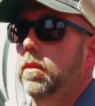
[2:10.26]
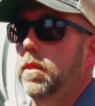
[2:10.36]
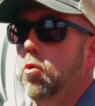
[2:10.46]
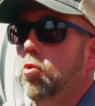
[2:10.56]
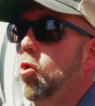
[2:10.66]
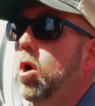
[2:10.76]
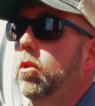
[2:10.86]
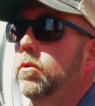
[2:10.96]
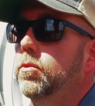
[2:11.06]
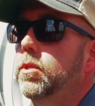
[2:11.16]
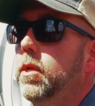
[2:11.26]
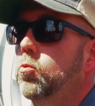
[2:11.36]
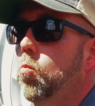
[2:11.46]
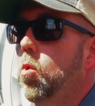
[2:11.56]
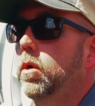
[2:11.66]
their crawlers,
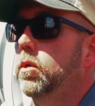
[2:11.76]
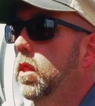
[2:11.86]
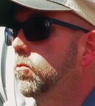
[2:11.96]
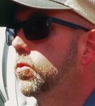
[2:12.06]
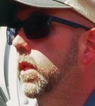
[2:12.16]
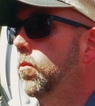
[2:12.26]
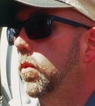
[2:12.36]
to work closely